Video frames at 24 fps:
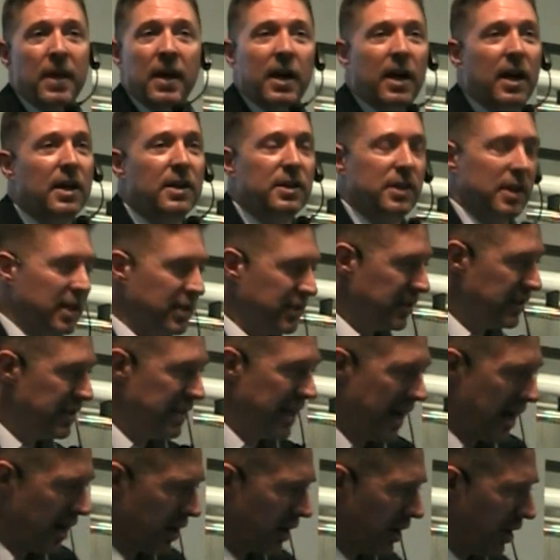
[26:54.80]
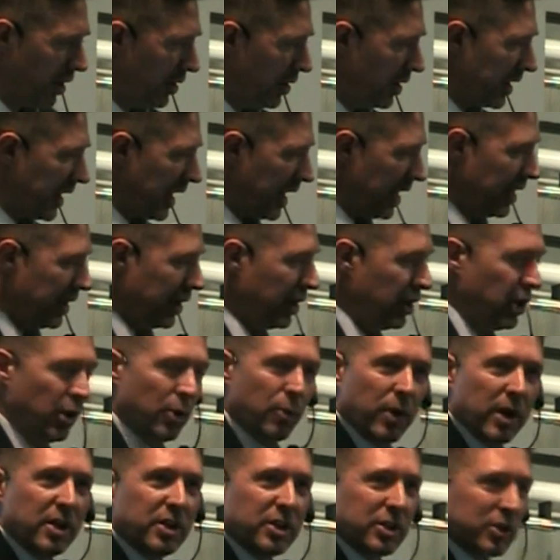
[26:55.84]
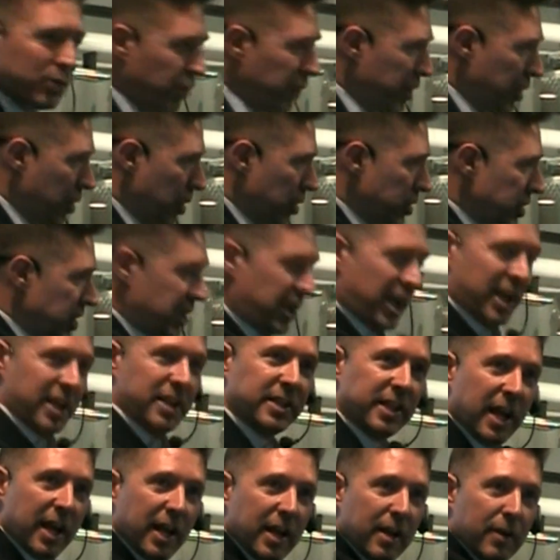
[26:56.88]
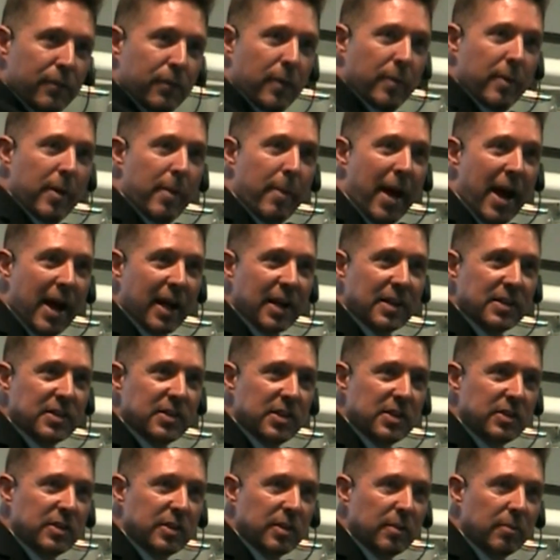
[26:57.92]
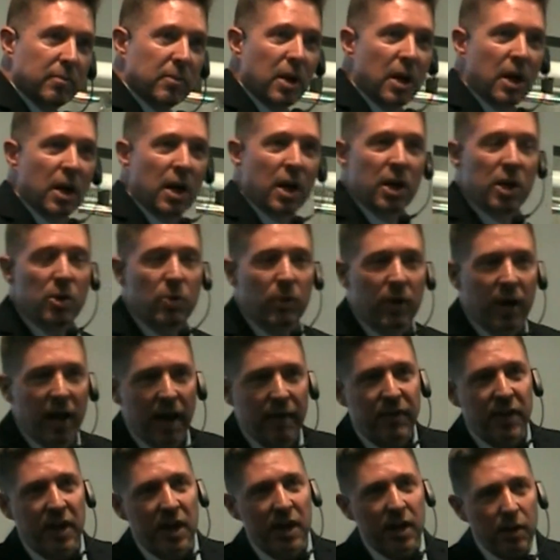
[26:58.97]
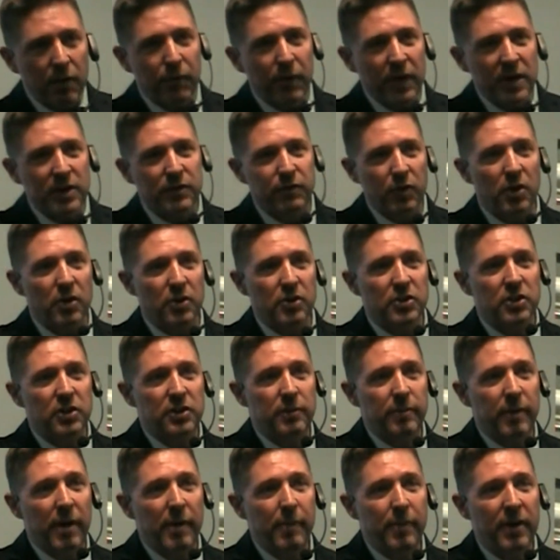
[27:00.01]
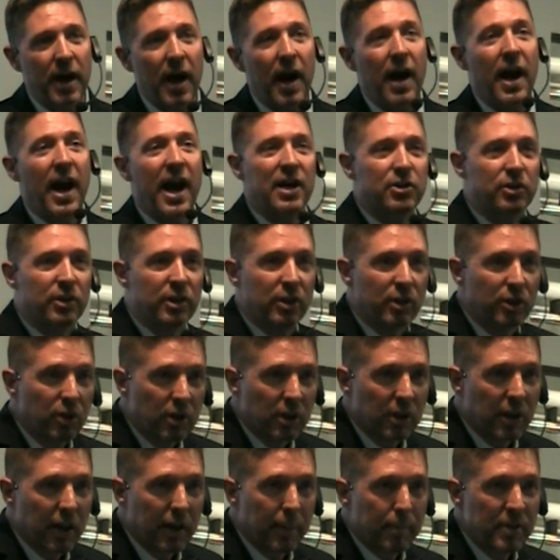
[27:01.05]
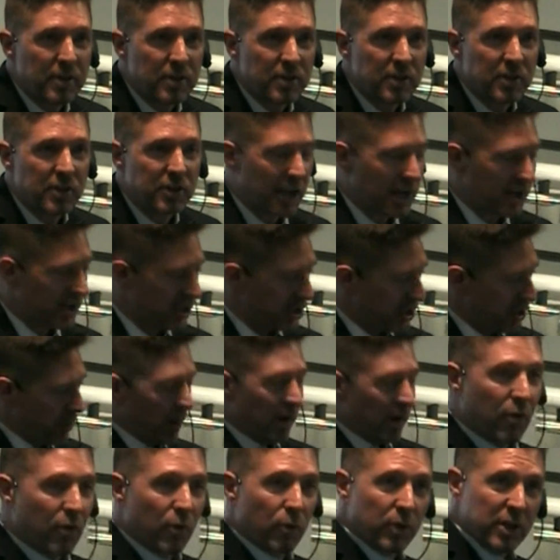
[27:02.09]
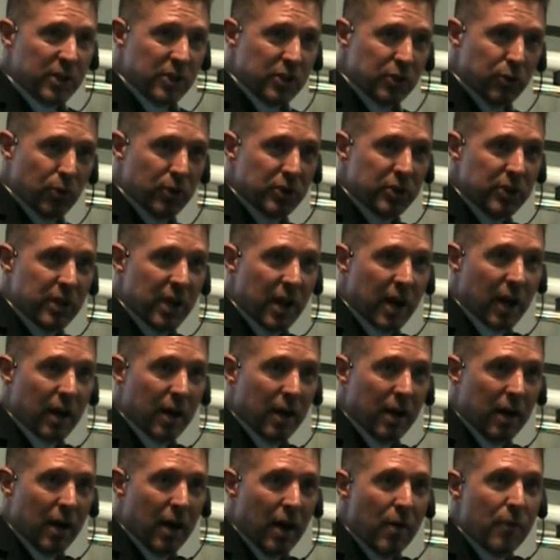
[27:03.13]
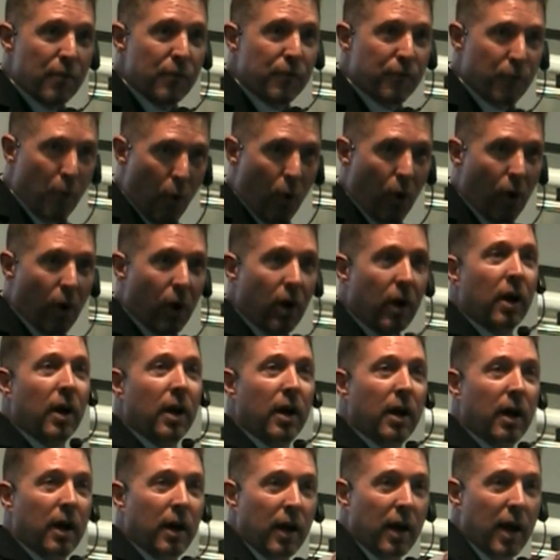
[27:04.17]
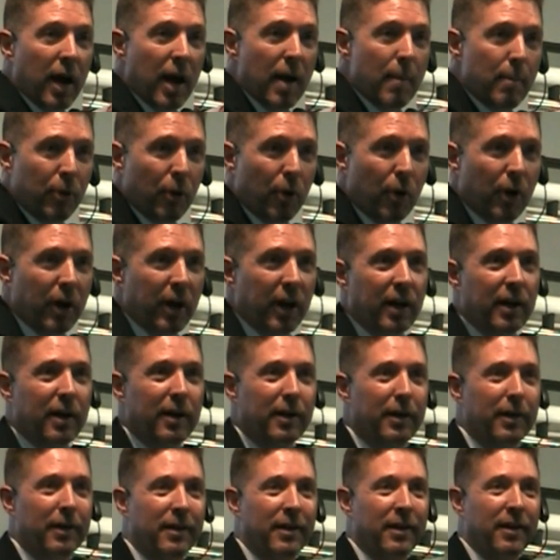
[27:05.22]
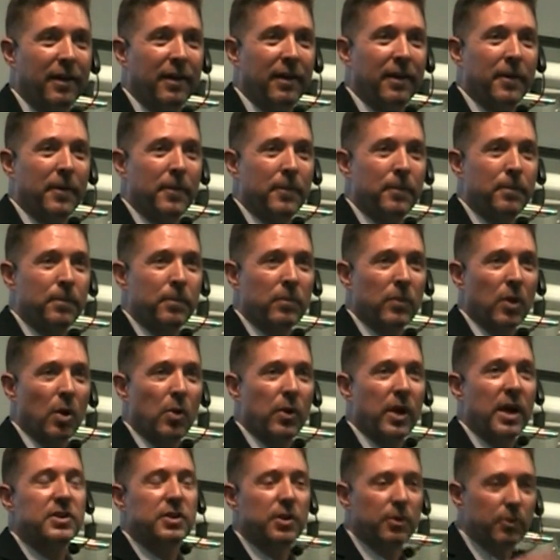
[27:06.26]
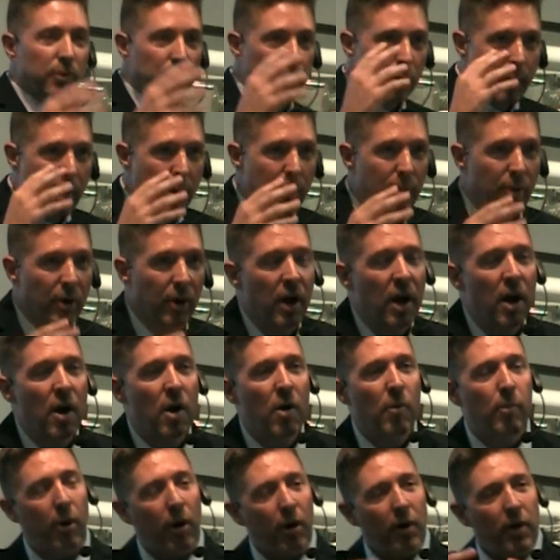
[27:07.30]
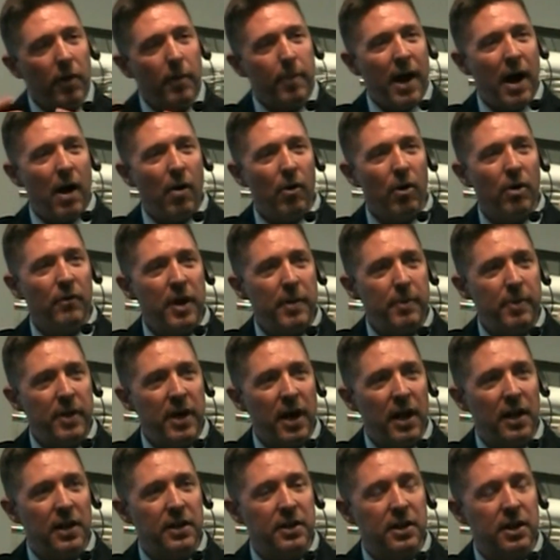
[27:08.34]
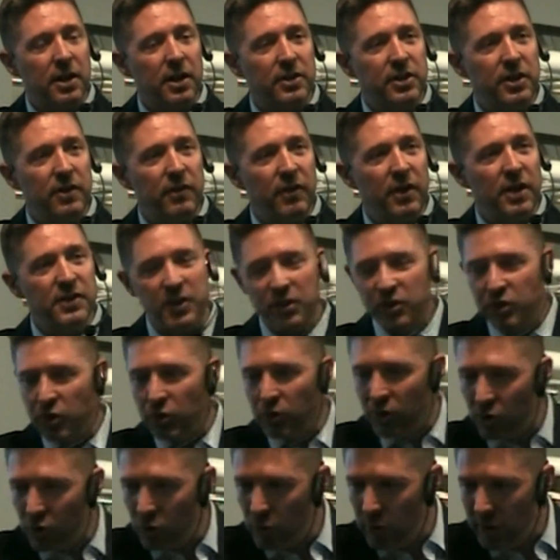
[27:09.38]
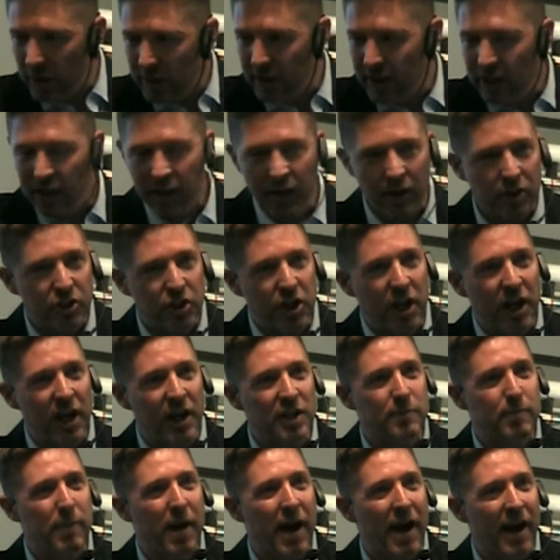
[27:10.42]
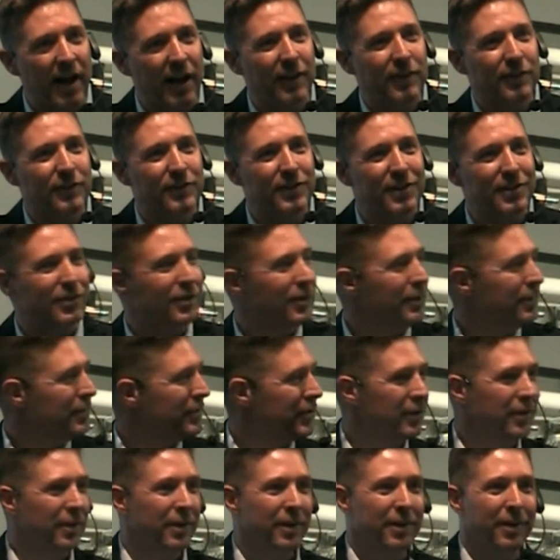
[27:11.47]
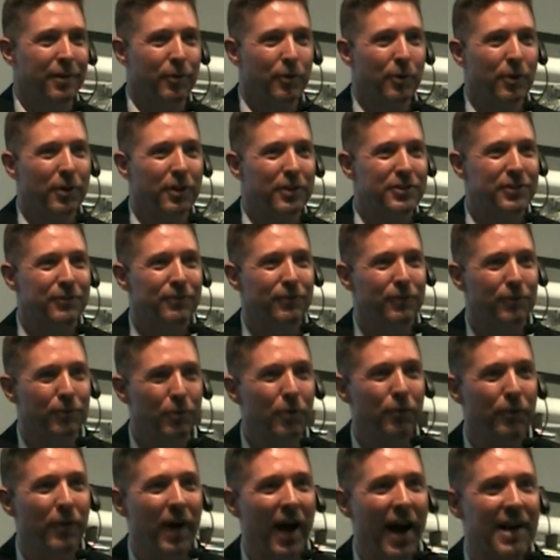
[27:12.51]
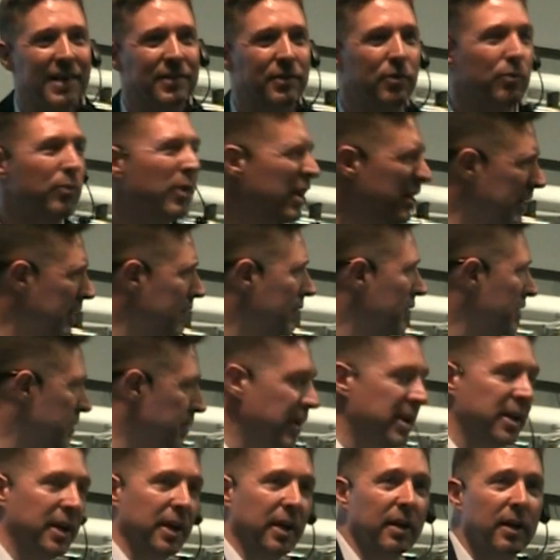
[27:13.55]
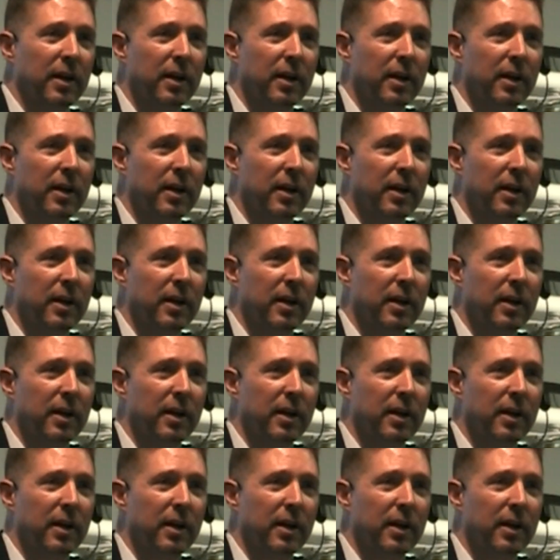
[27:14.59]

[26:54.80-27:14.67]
it's not going to look, you don't want to just regurgitate data from the backend system. You want to have the interface for your system API actually look like business data. So you want resource there for employee. Okay, so remember, part of the power of API-led connectivity is that you can quickly interchange back-end systems real fast, relatively speaking.